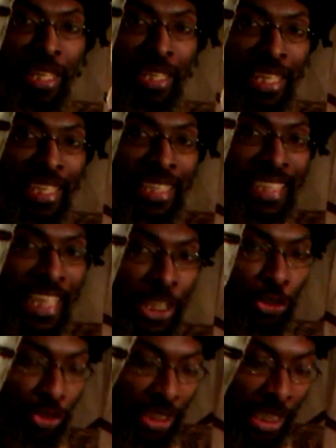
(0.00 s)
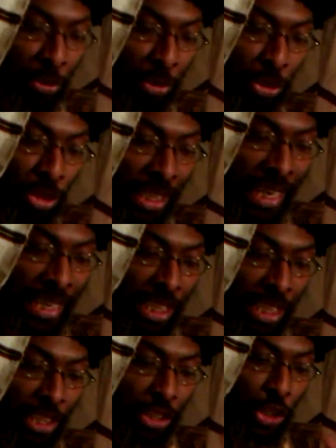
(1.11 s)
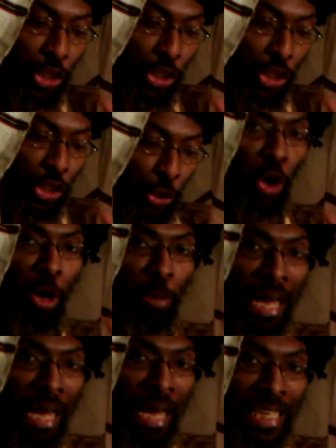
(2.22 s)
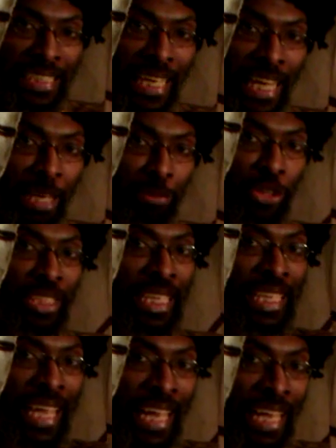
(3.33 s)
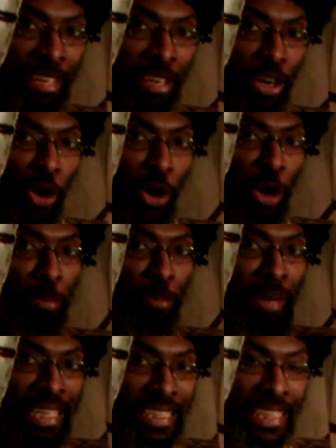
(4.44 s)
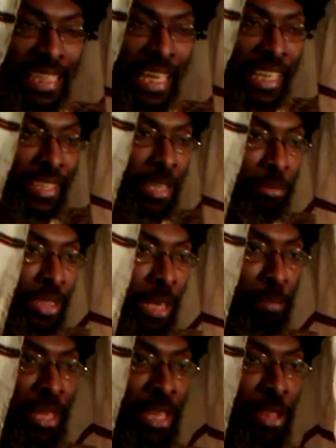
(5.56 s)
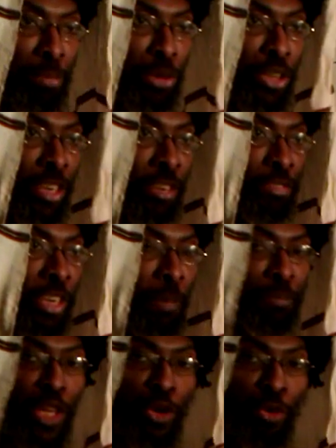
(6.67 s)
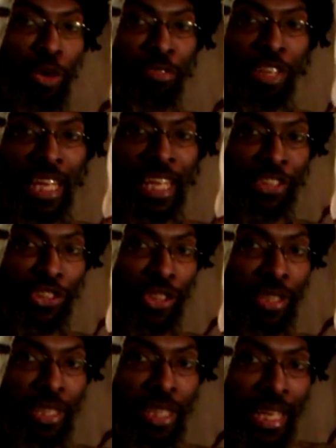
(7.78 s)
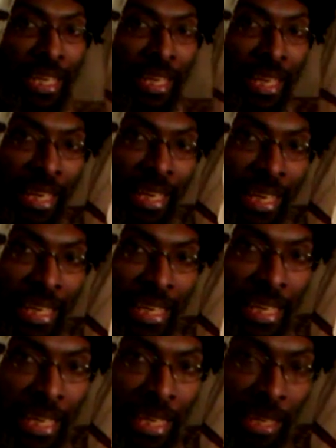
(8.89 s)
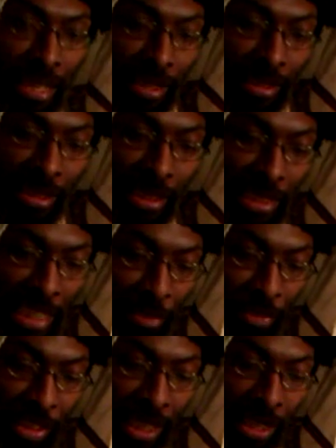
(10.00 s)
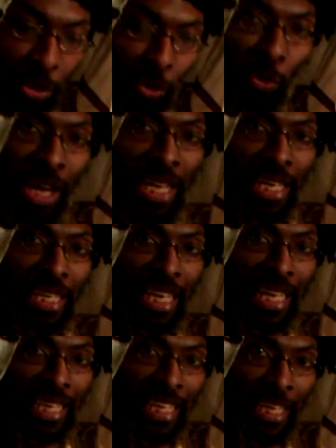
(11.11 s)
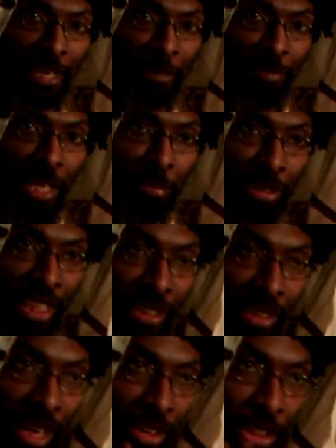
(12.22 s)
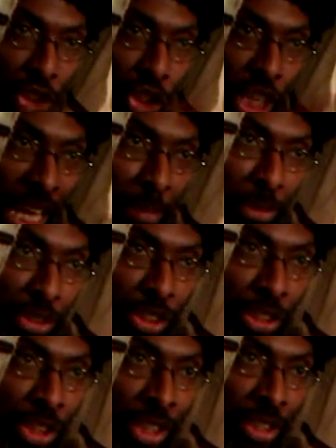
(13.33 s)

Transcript: then it's interesting when you look at the use of the Almighty God, because again, Almighty God comes up in the book of Revelation in a key, significant way, like here. But there's other chapters in